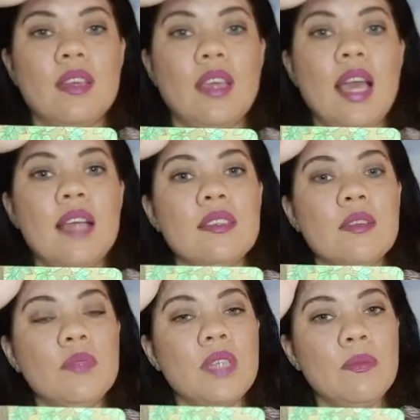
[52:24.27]
And
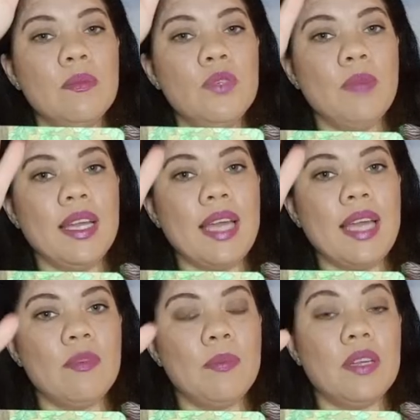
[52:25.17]
sometimes you might
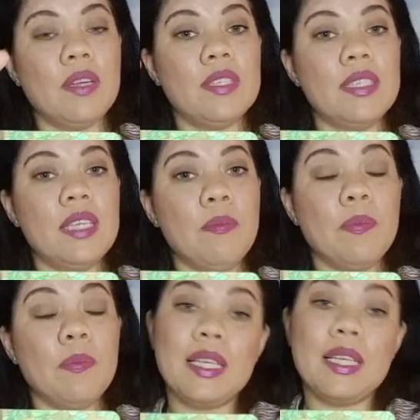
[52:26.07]
have a bit of a dip.
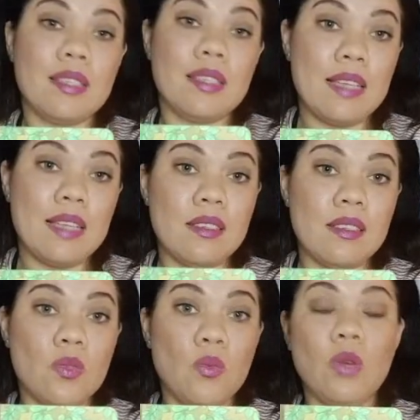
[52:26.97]
It's
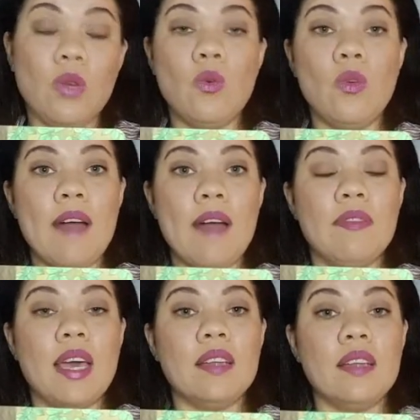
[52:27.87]
lessons. We all have
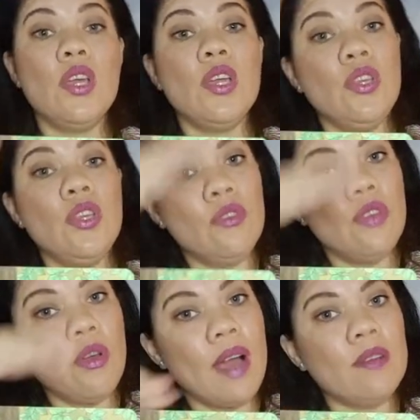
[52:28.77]
that. You
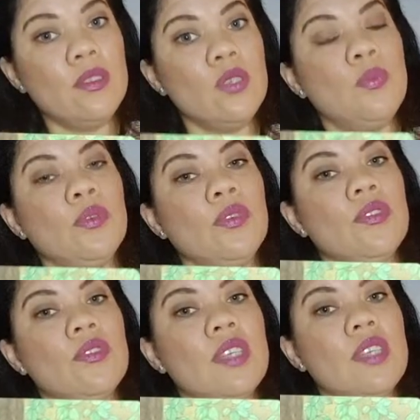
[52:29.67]
know how to pull
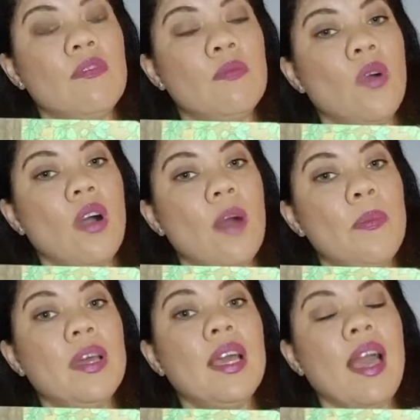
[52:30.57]
yourself more
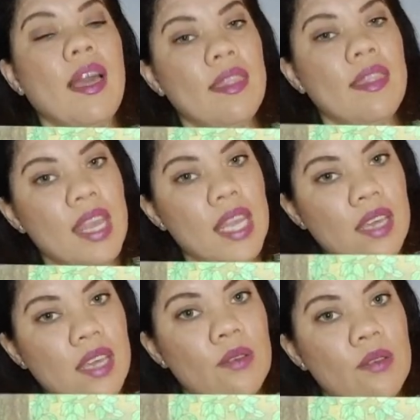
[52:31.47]
up, and then
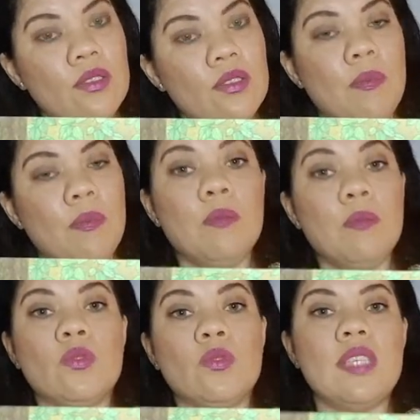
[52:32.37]
it goes a bit
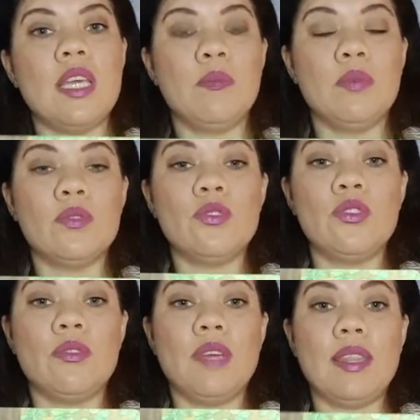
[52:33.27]
more stable
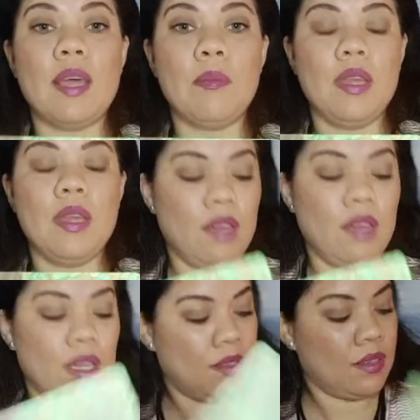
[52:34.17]
during that
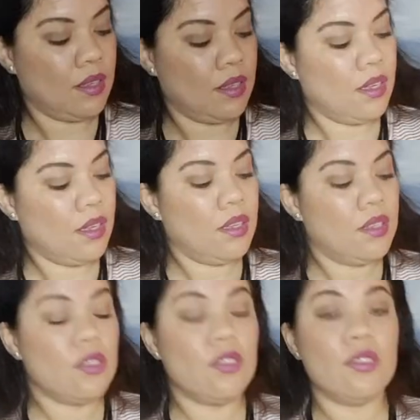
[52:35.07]
period.
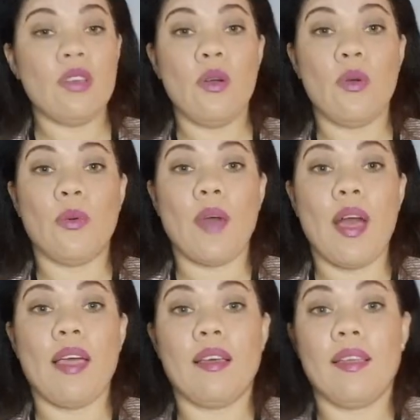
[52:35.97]
So
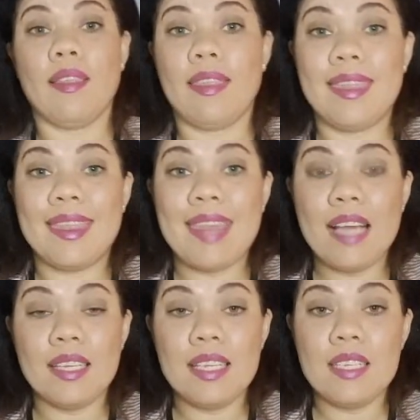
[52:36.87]

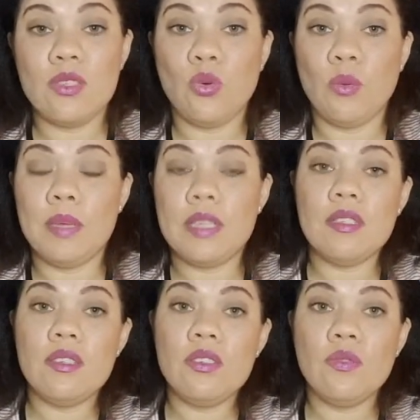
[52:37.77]
that is your
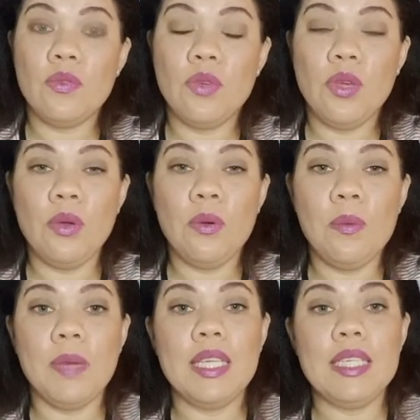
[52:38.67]
message for you,
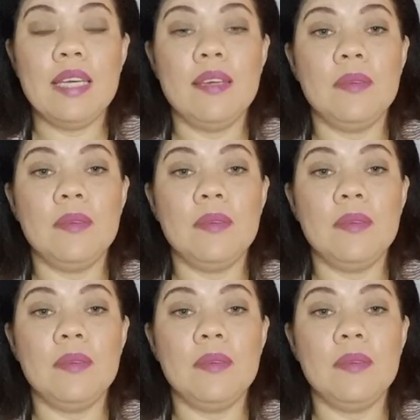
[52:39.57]
my dear.